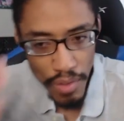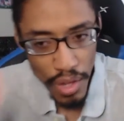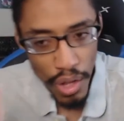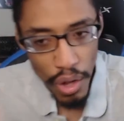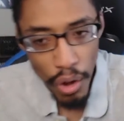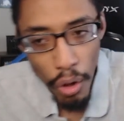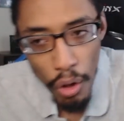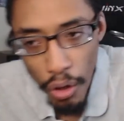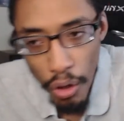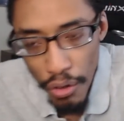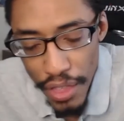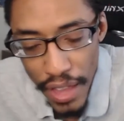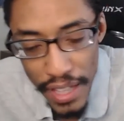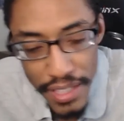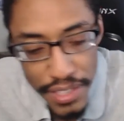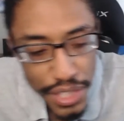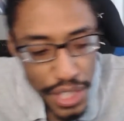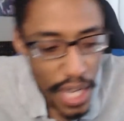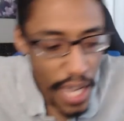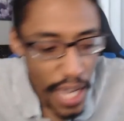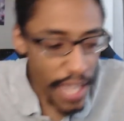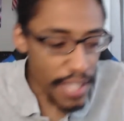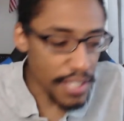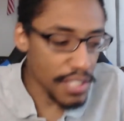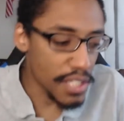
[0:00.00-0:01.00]
all that
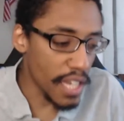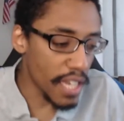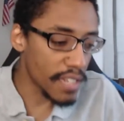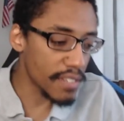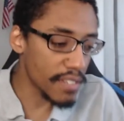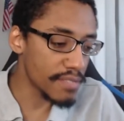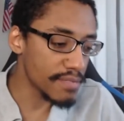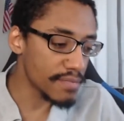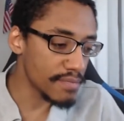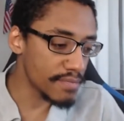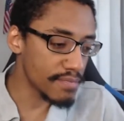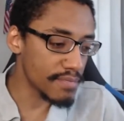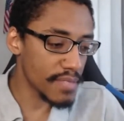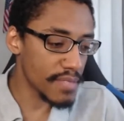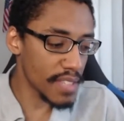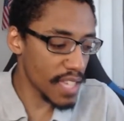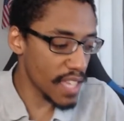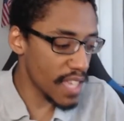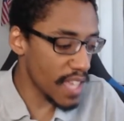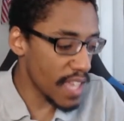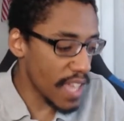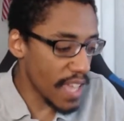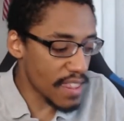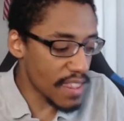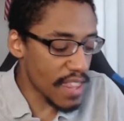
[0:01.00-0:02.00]
jazz. And
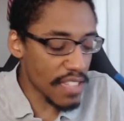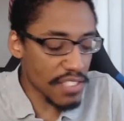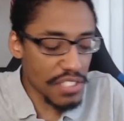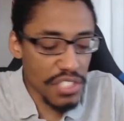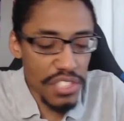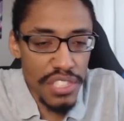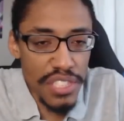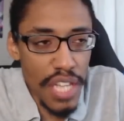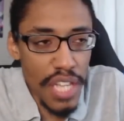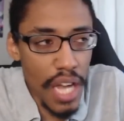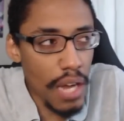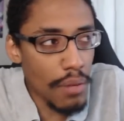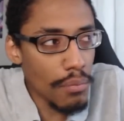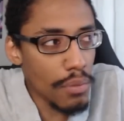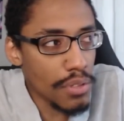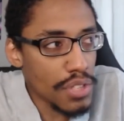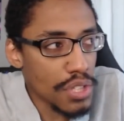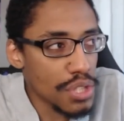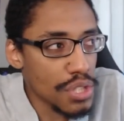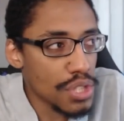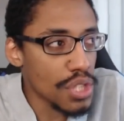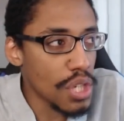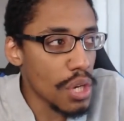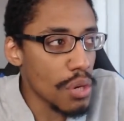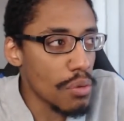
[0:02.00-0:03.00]
that's not what the
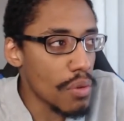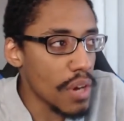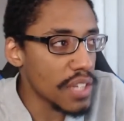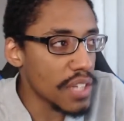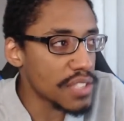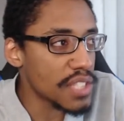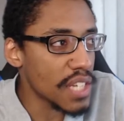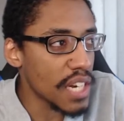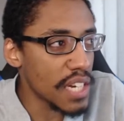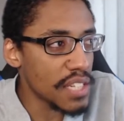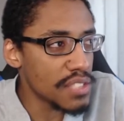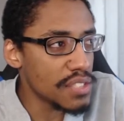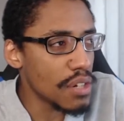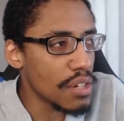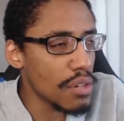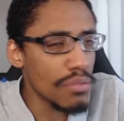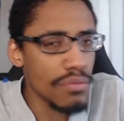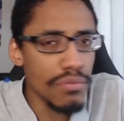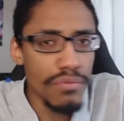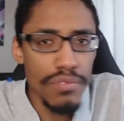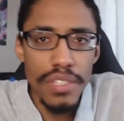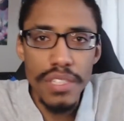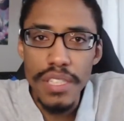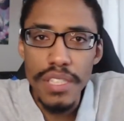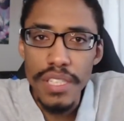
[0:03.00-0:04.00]
show was, and I
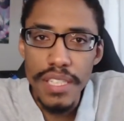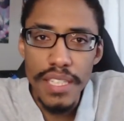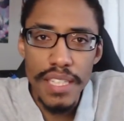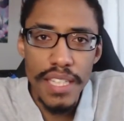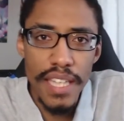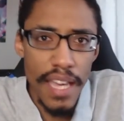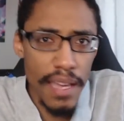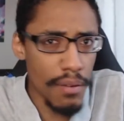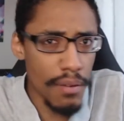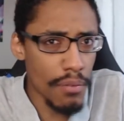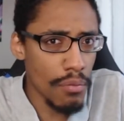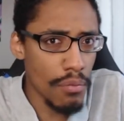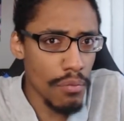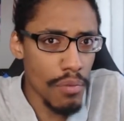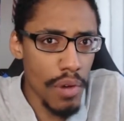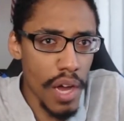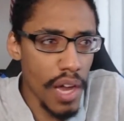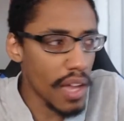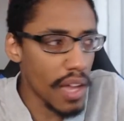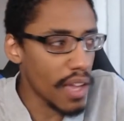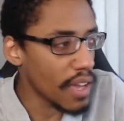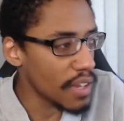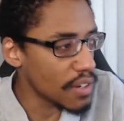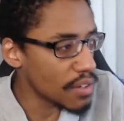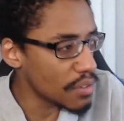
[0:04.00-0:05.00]
don't really get
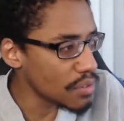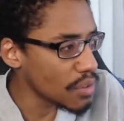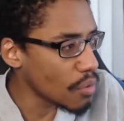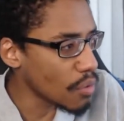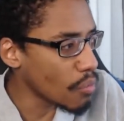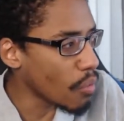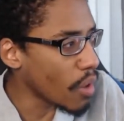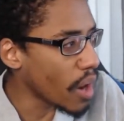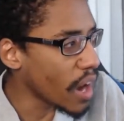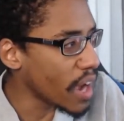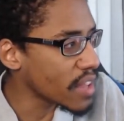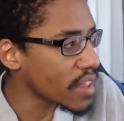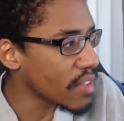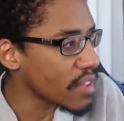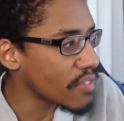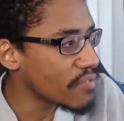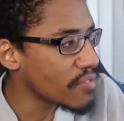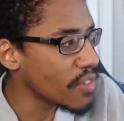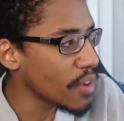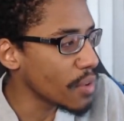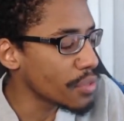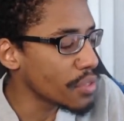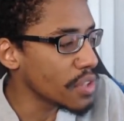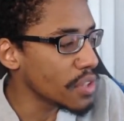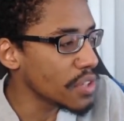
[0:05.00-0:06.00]
why. I don't know why they
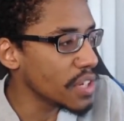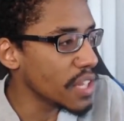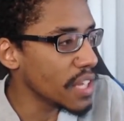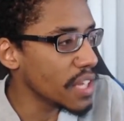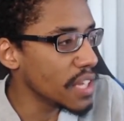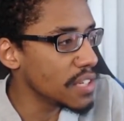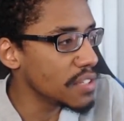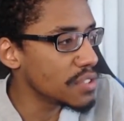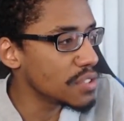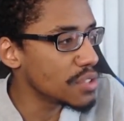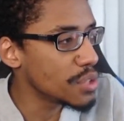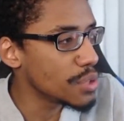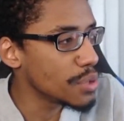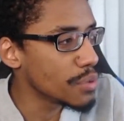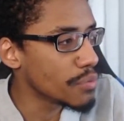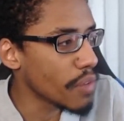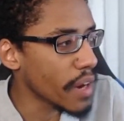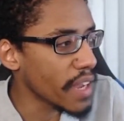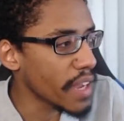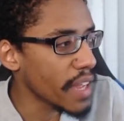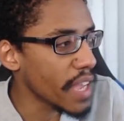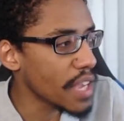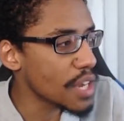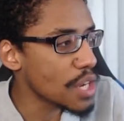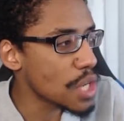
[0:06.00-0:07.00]
felt the need to
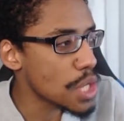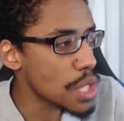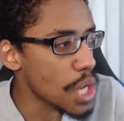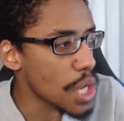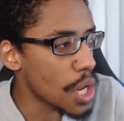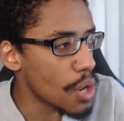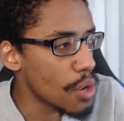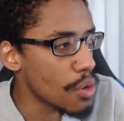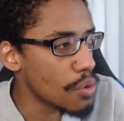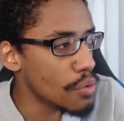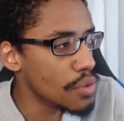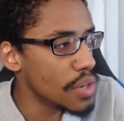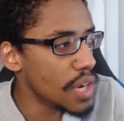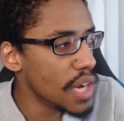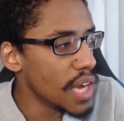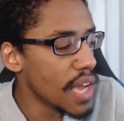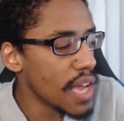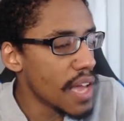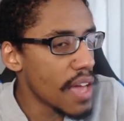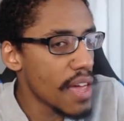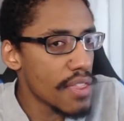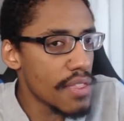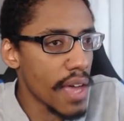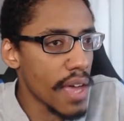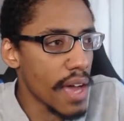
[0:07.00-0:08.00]
write a show
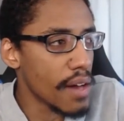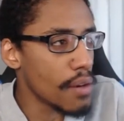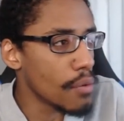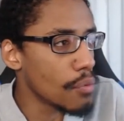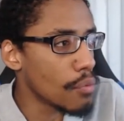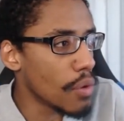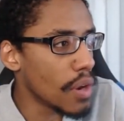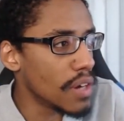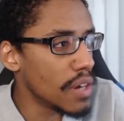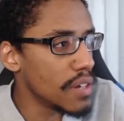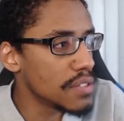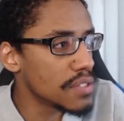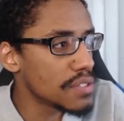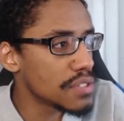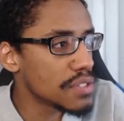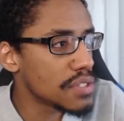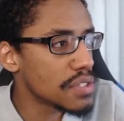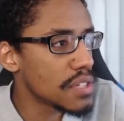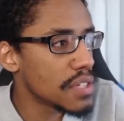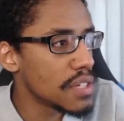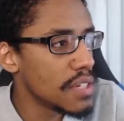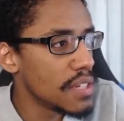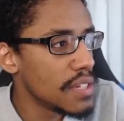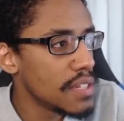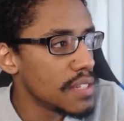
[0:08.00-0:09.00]
that
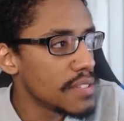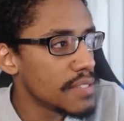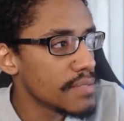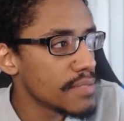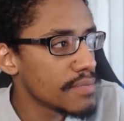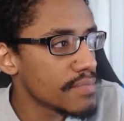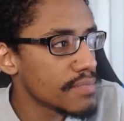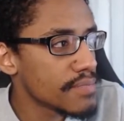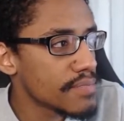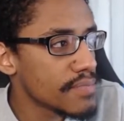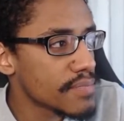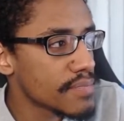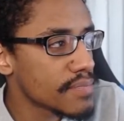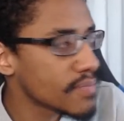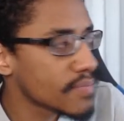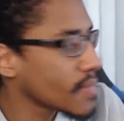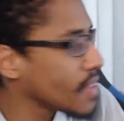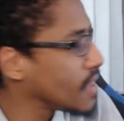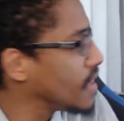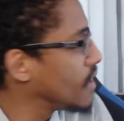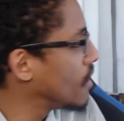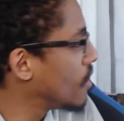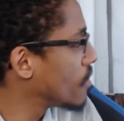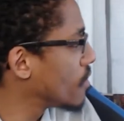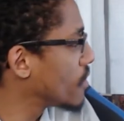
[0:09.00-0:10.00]
was,
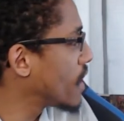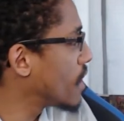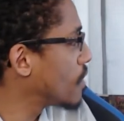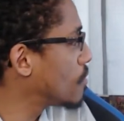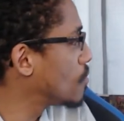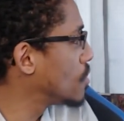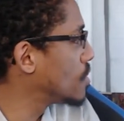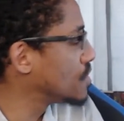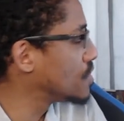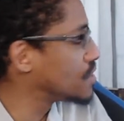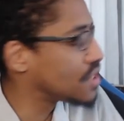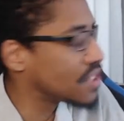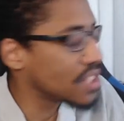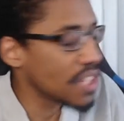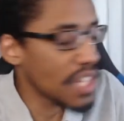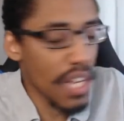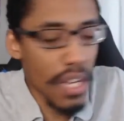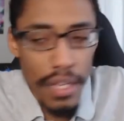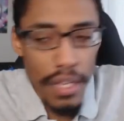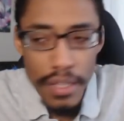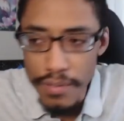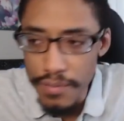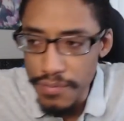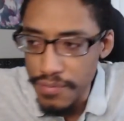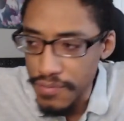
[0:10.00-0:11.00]
that
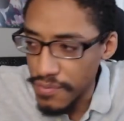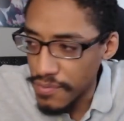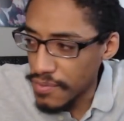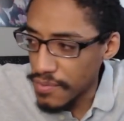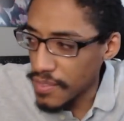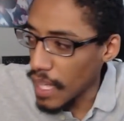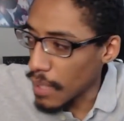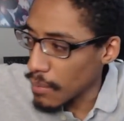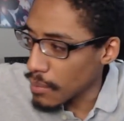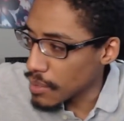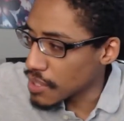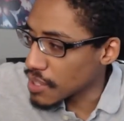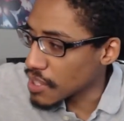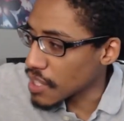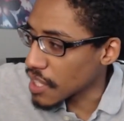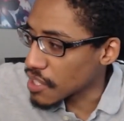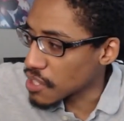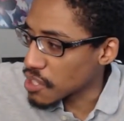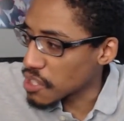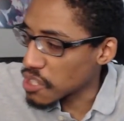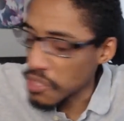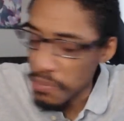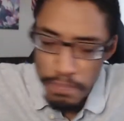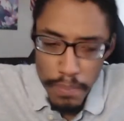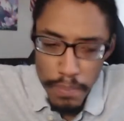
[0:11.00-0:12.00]
was
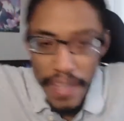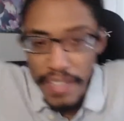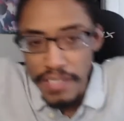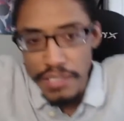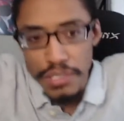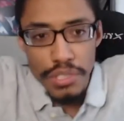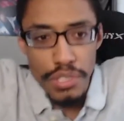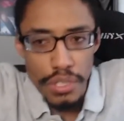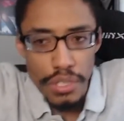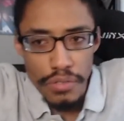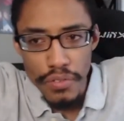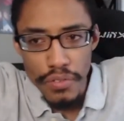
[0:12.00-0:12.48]
expansive